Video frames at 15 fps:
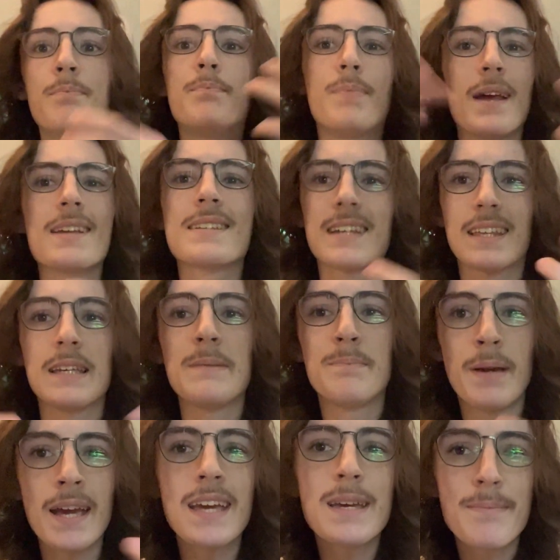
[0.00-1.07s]
basically
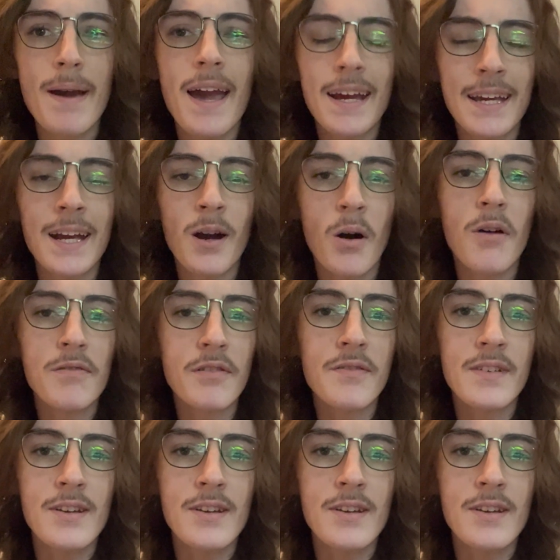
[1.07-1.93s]
piggybacking off of